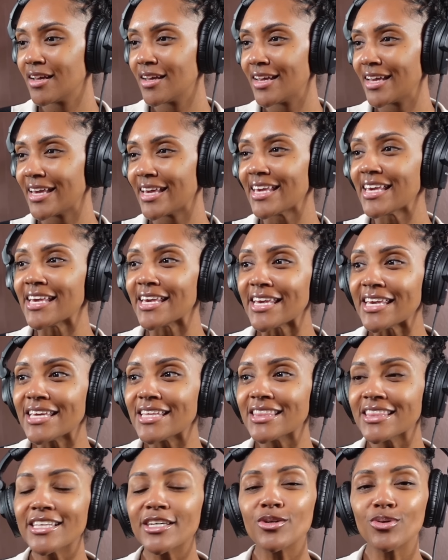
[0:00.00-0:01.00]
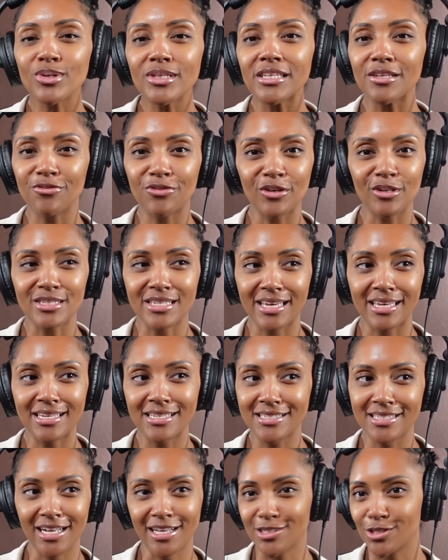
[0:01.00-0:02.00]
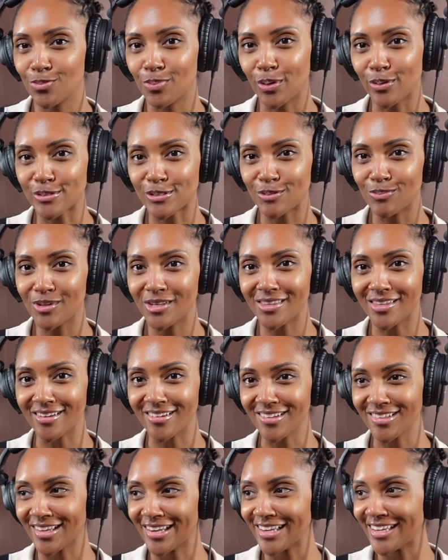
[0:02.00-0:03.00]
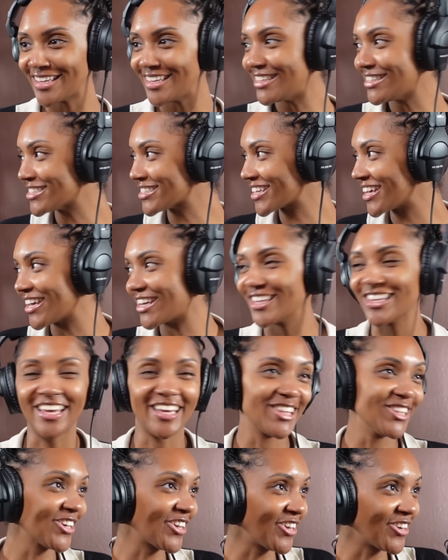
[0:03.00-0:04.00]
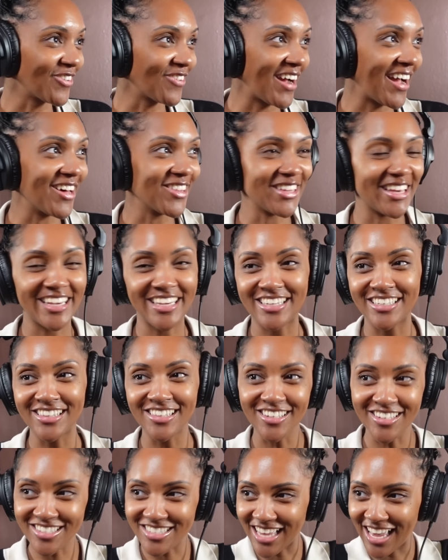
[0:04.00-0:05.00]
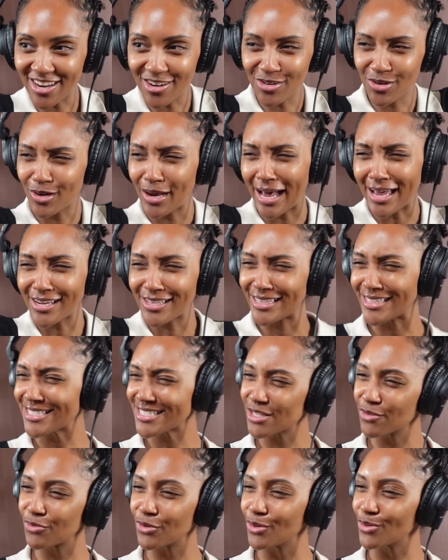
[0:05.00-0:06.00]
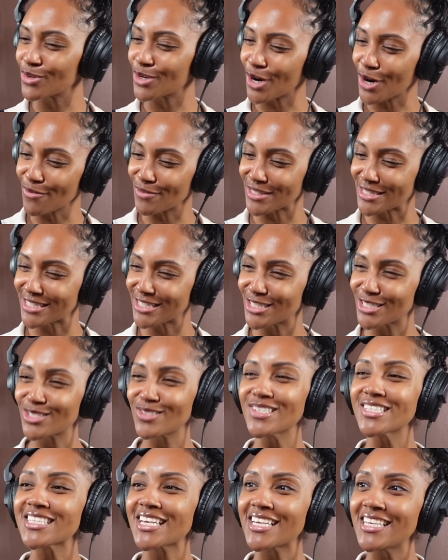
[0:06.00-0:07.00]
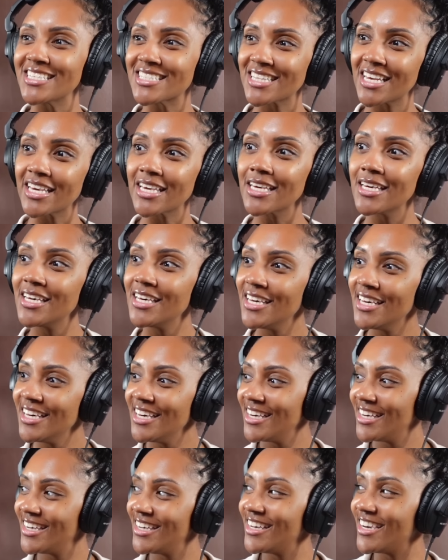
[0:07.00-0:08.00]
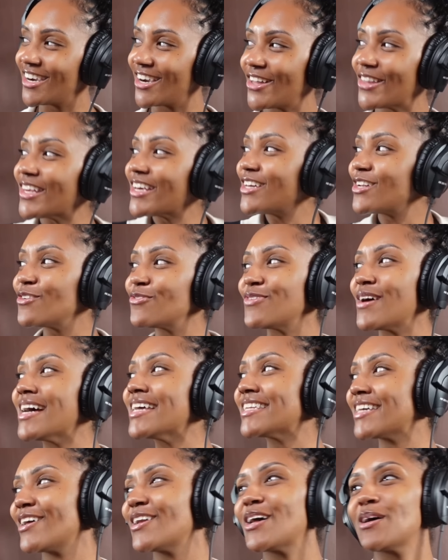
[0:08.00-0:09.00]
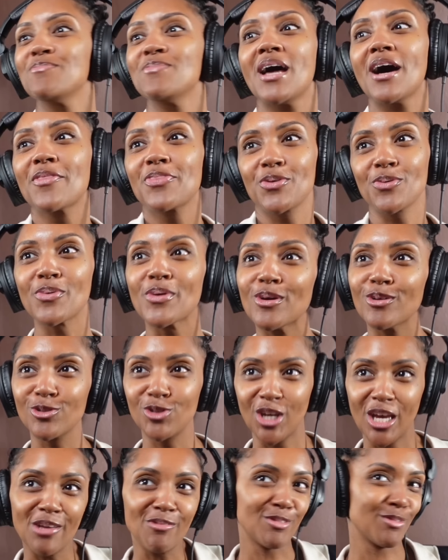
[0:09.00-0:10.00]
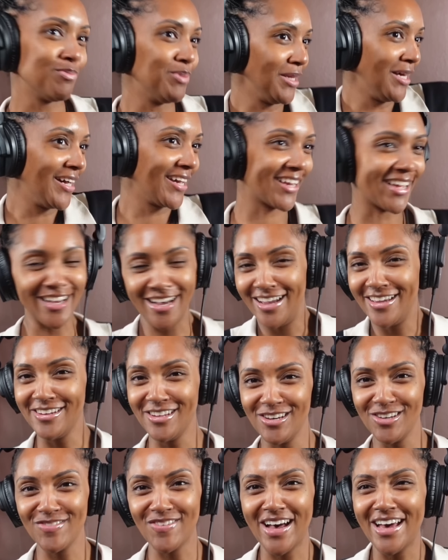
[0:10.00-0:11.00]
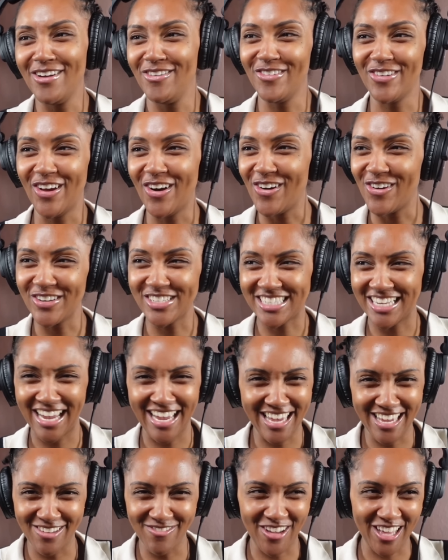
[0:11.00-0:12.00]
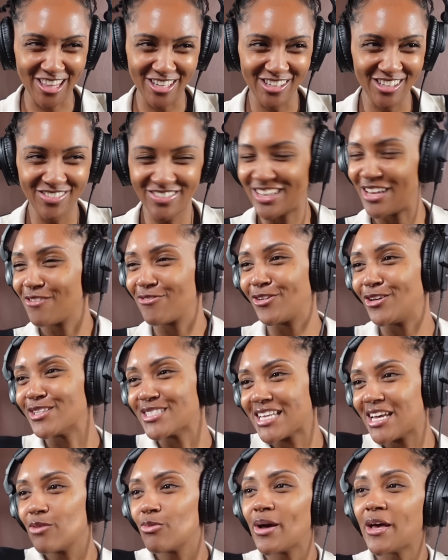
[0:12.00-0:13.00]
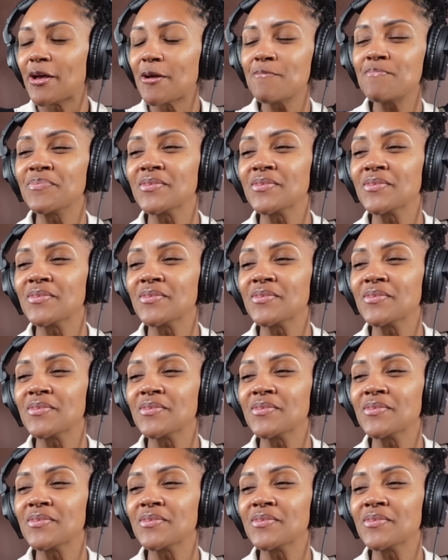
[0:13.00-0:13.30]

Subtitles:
He literally feels like he's not supposed to be there. Like, he's kind of like looking around like he looks, I don't know. It doesn't feel nervous. It just feels like he's like, are they going to find out I'm not the real James Blunt, kind of? I don't know. Am I the only one that feels that way?